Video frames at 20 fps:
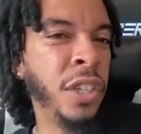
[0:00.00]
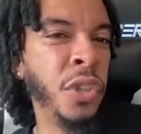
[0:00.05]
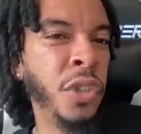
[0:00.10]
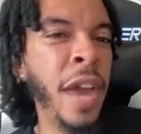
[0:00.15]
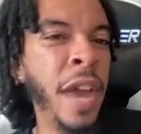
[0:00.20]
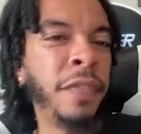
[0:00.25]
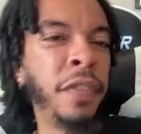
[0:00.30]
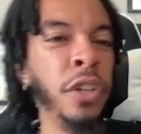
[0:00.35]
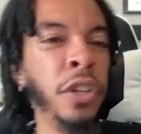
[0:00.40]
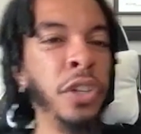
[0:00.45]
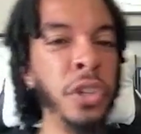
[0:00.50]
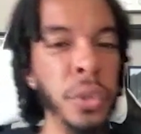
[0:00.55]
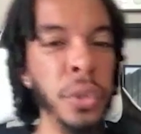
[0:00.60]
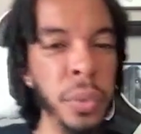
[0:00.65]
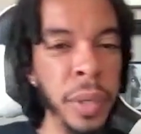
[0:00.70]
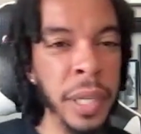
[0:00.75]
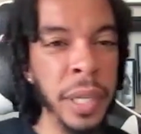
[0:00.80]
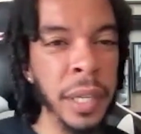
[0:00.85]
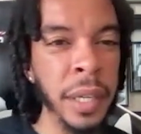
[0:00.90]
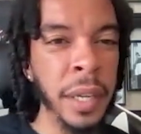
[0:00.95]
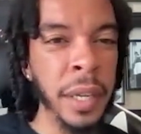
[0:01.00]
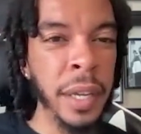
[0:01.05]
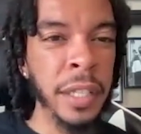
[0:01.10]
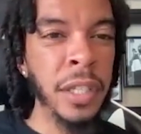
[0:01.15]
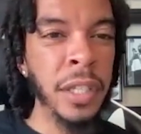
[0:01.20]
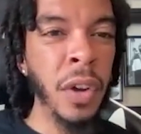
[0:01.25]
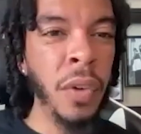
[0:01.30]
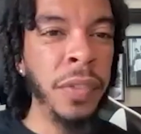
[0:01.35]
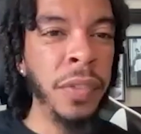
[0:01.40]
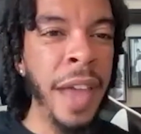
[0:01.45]
You have to do it.
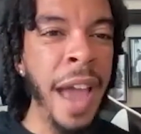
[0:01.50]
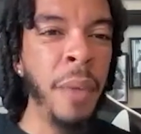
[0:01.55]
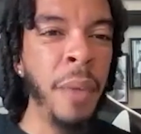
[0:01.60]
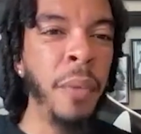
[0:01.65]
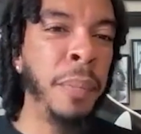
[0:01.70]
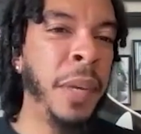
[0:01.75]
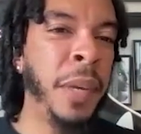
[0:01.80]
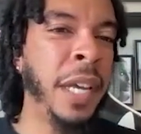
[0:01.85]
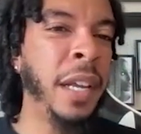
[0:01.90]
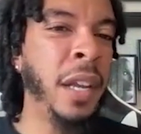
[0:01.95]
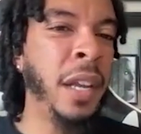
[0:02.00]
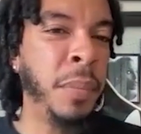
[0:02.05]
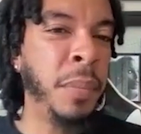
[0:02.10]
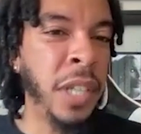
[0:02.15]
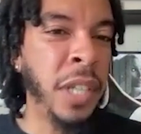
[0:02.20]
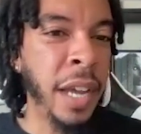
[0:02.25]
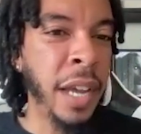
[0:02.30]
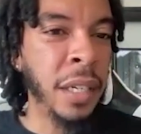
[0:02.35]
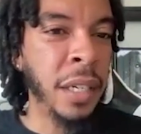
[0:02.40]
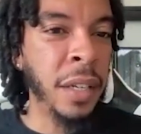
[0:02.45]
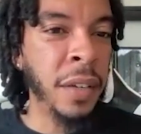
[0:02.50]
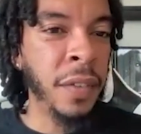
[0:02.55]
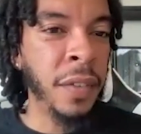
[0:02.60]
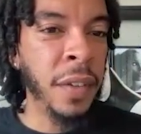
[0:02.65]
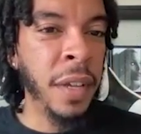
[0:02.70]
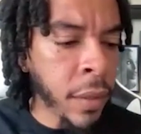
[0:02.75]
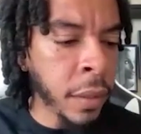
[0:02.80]
So that will be an objective.